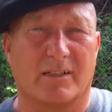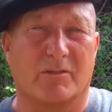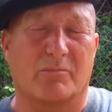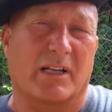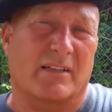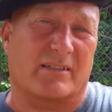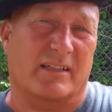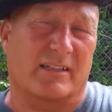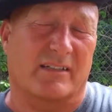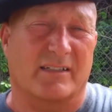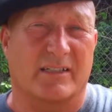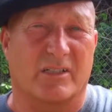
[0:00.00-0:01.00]
Plastic
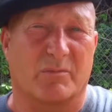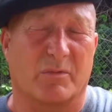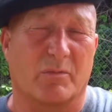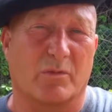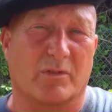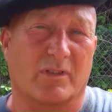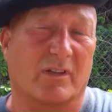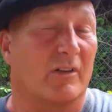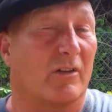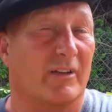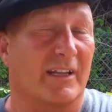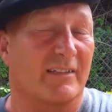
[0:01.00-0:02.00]
needs to be watered a
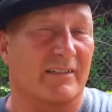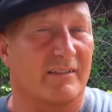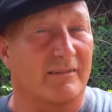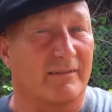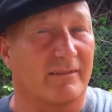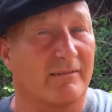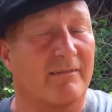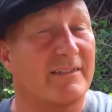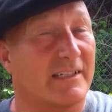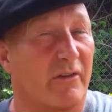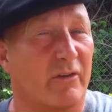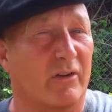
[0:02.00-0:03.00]
lot less than
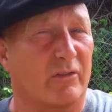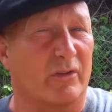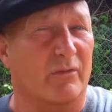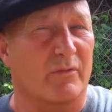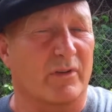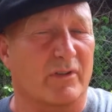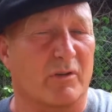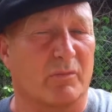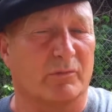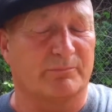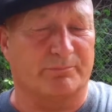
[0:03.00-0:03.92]
terracotta, for example.